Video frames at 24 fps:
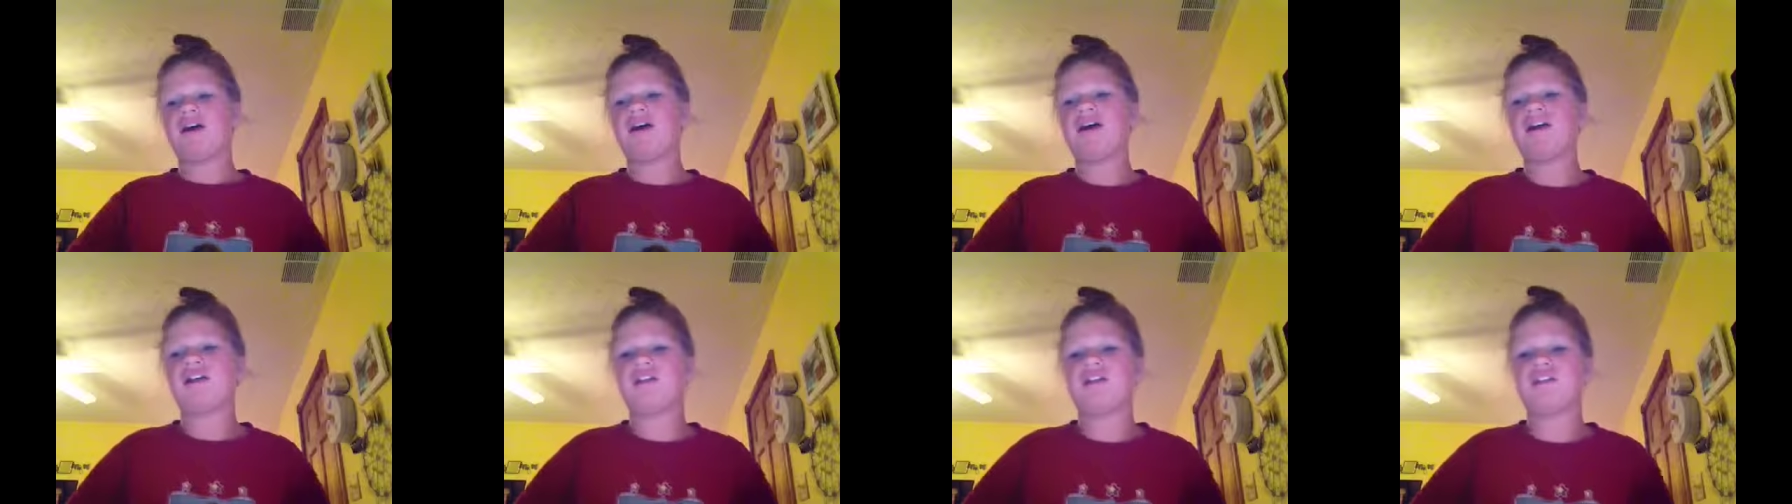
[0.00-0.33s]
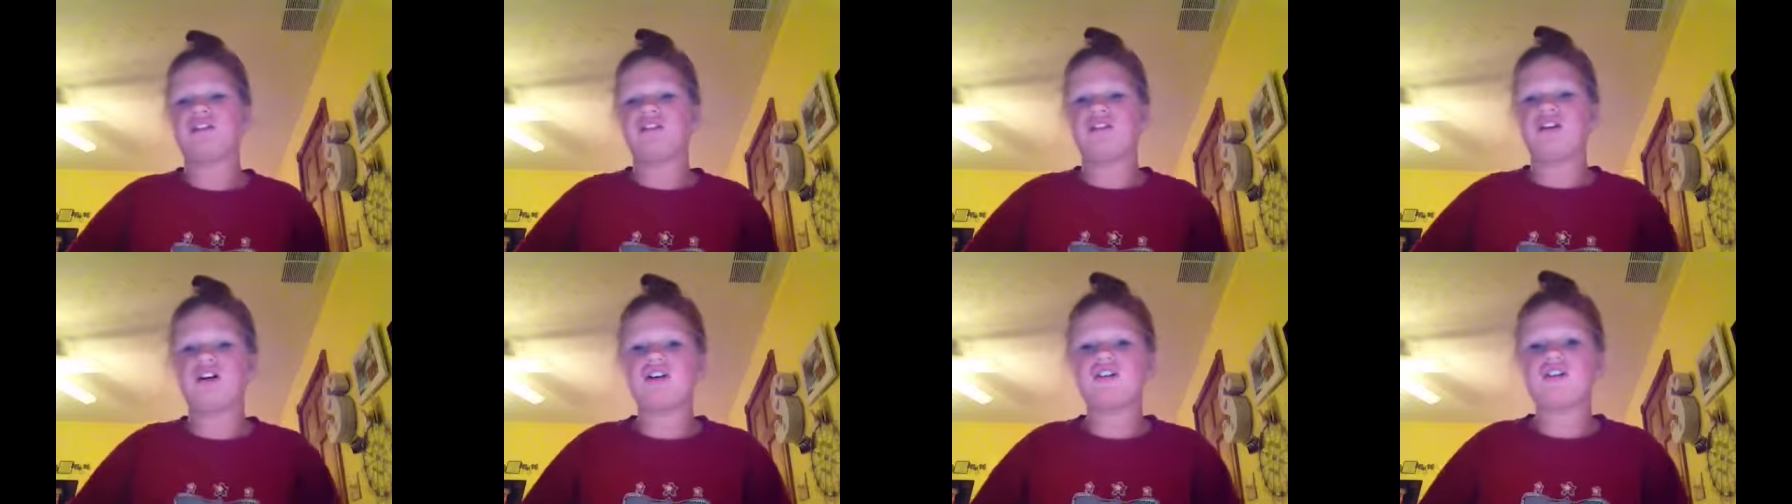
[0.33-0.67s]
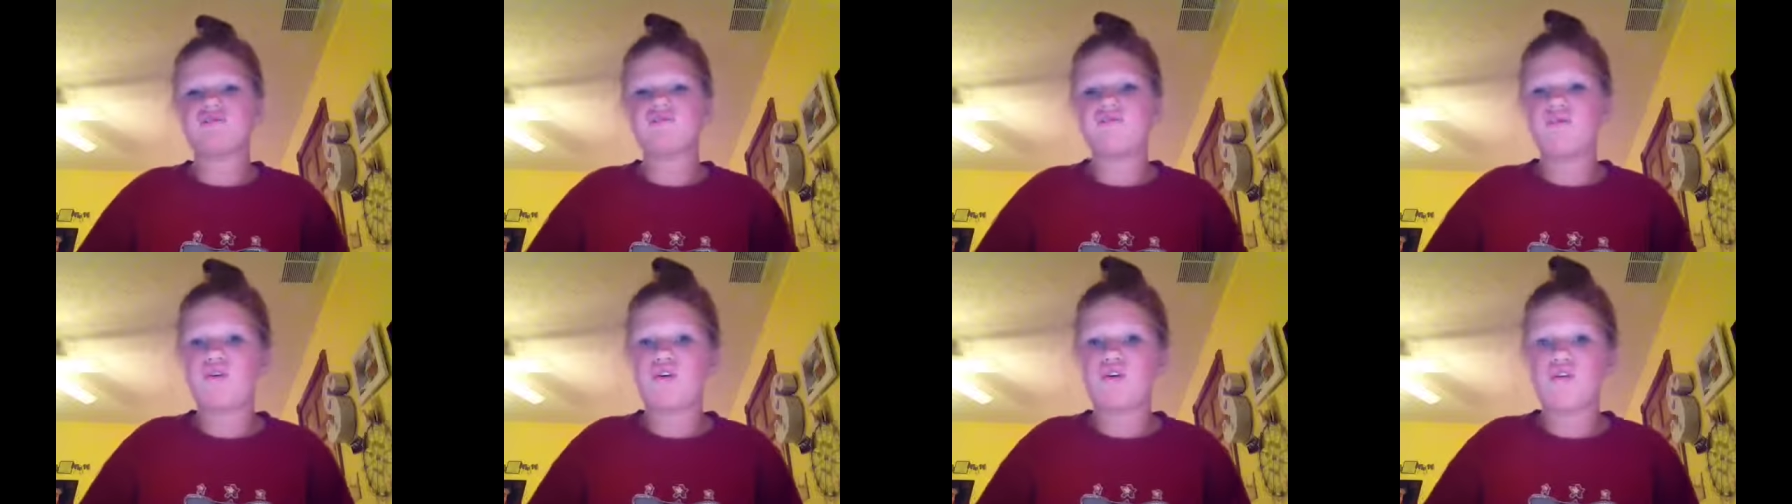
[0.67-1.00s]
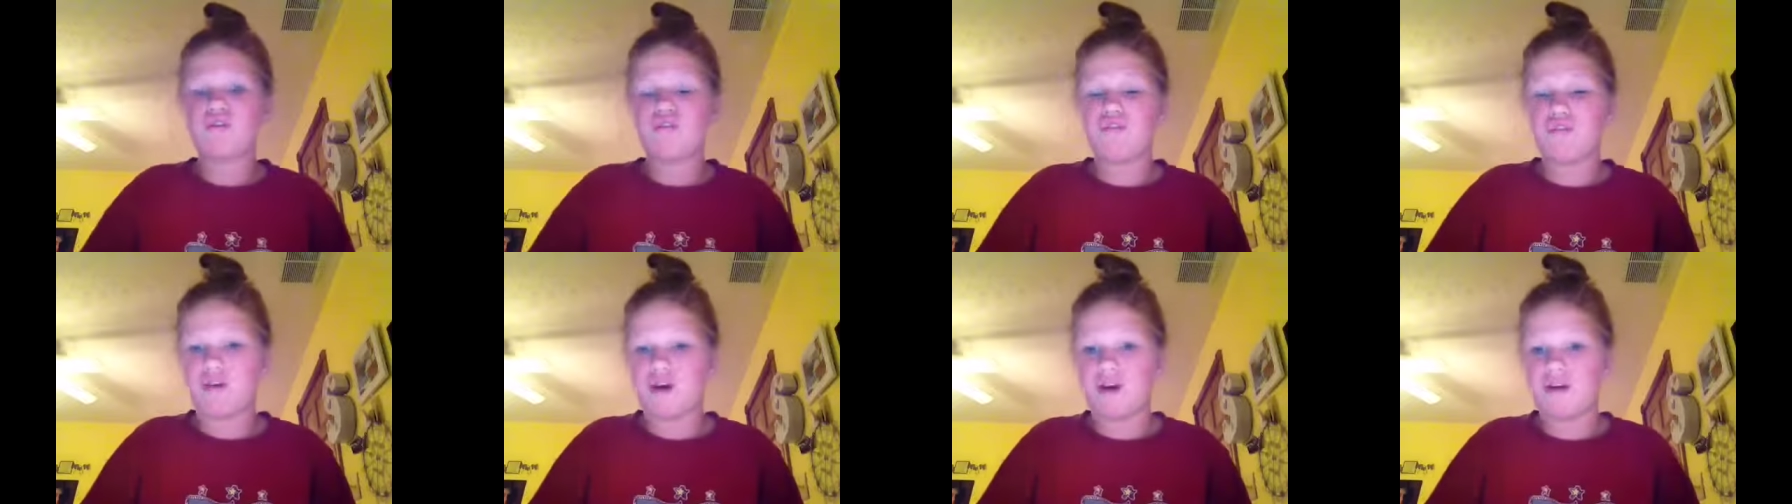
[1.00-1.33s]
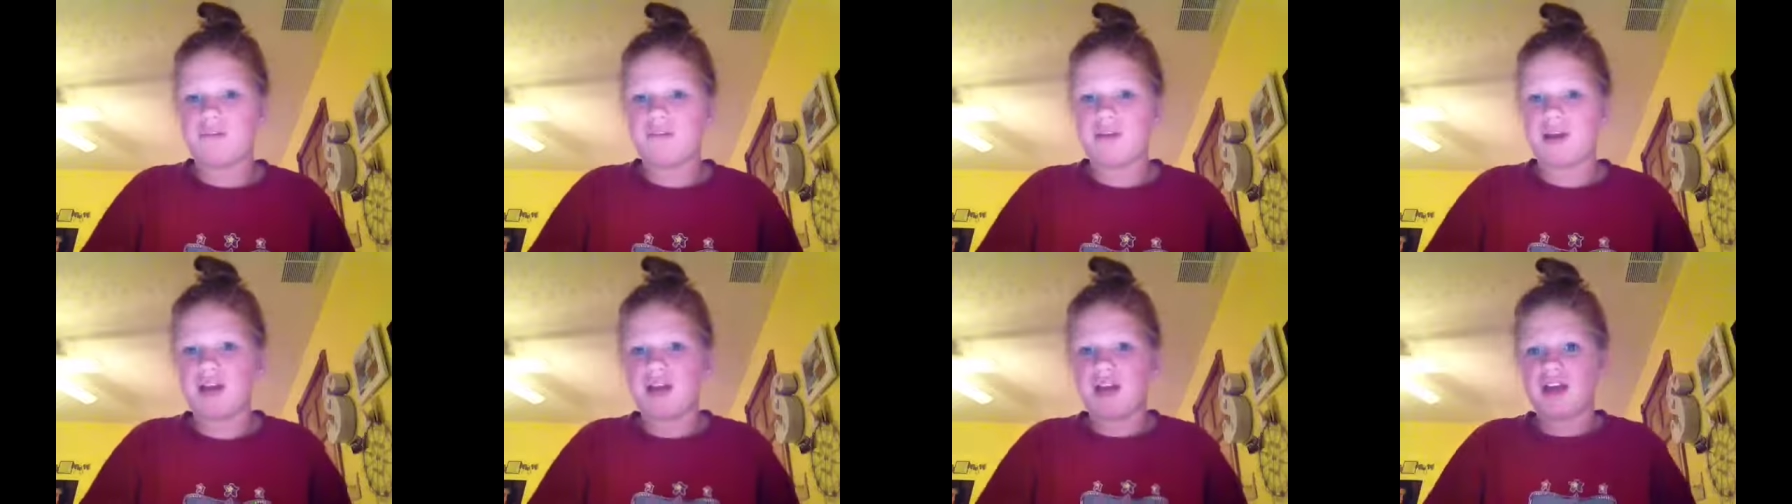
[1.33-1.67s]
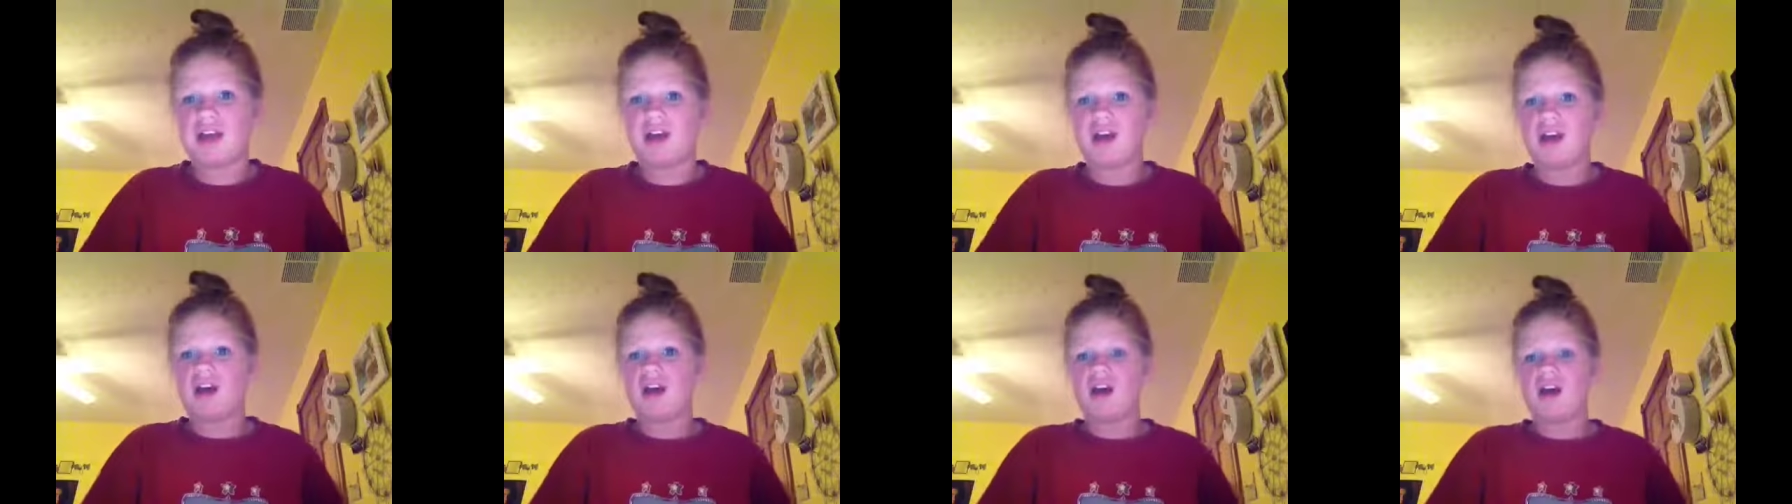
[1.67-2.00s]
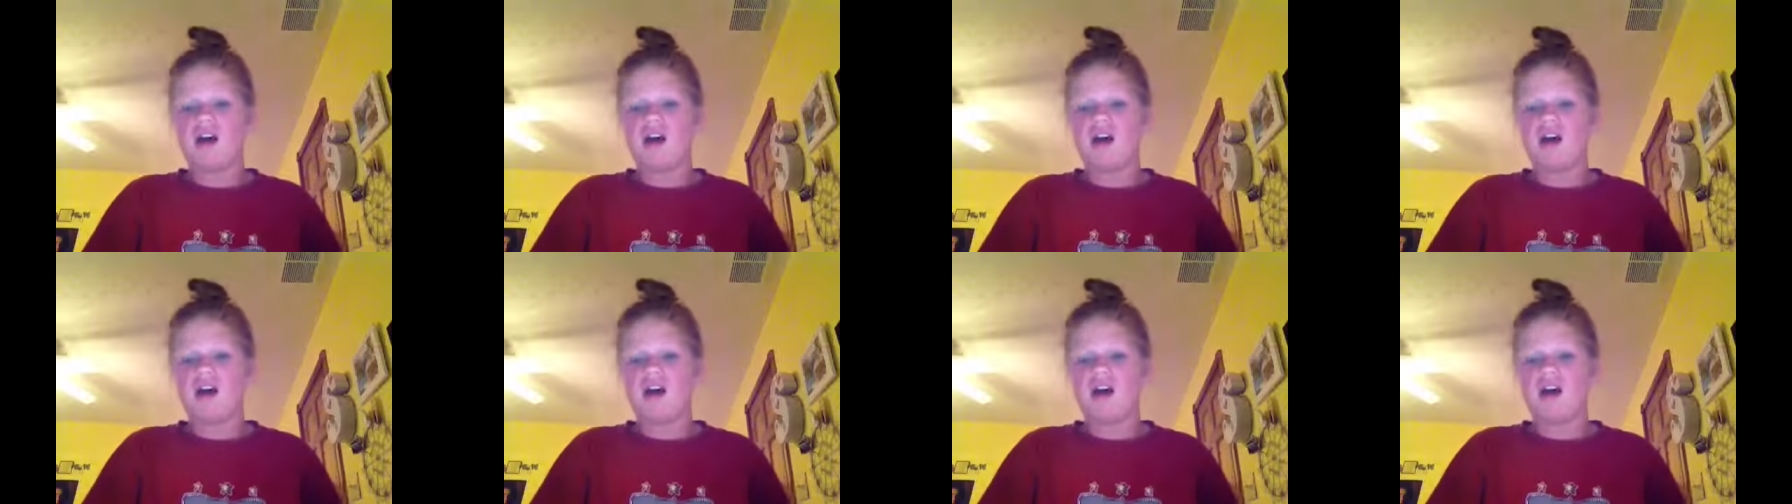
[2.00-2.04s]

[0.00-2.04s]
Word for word: it looks more foamy,